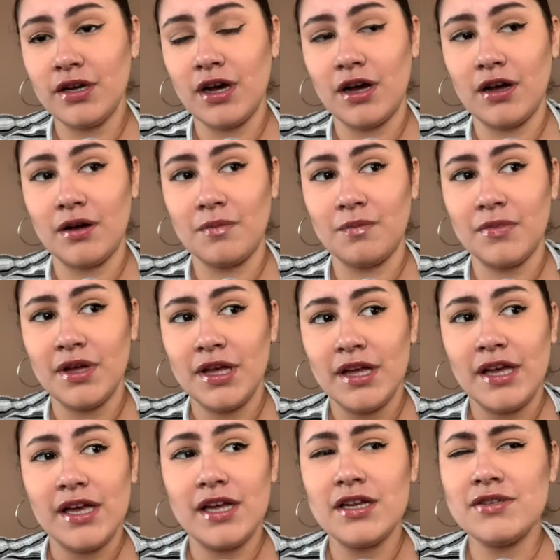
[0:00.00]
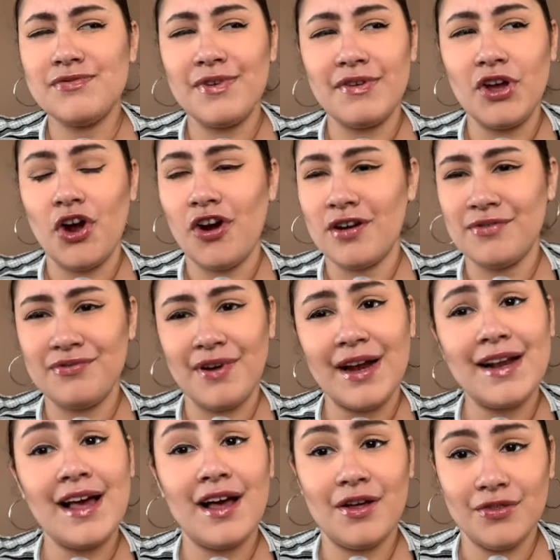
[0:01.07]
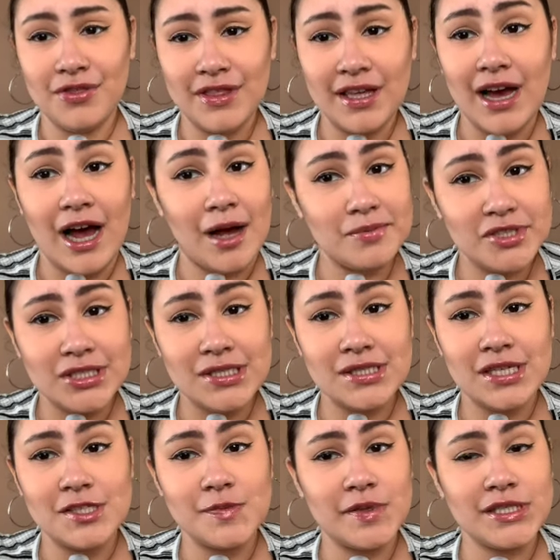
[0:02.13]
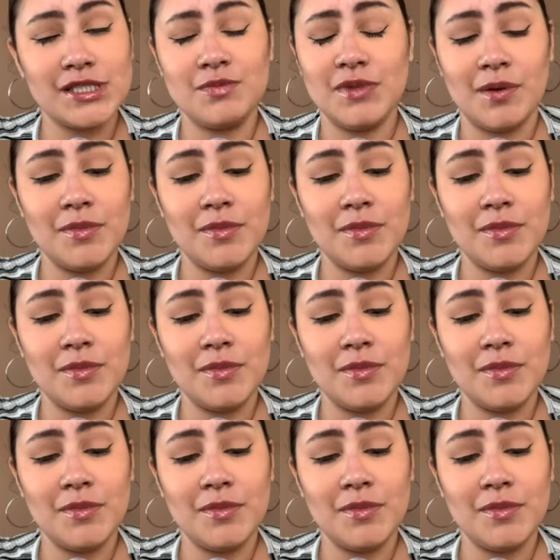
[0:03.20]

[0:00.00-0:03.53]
it is very hard to find healthy options, especially me.